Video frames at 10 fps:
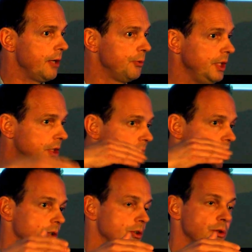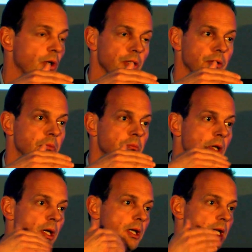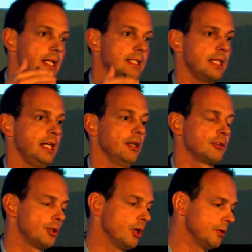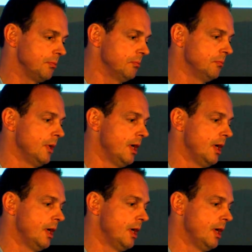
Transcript: are reaching a certain, let's say, a certain